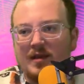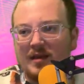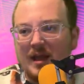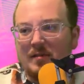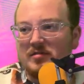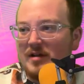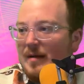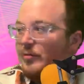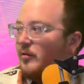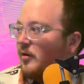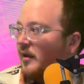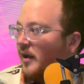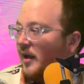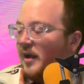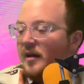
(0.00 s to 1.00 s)
game to apple
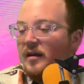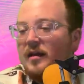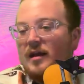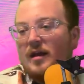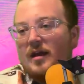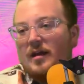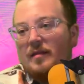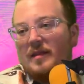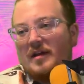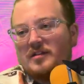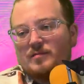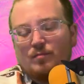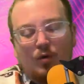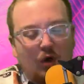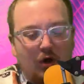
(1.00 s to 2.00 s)
arcade that
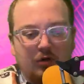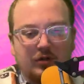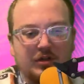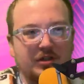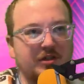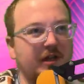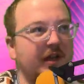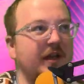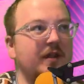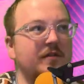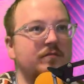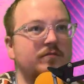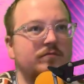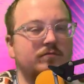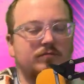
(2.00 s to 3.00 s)
is polished
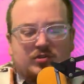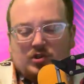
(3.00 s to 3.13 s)
in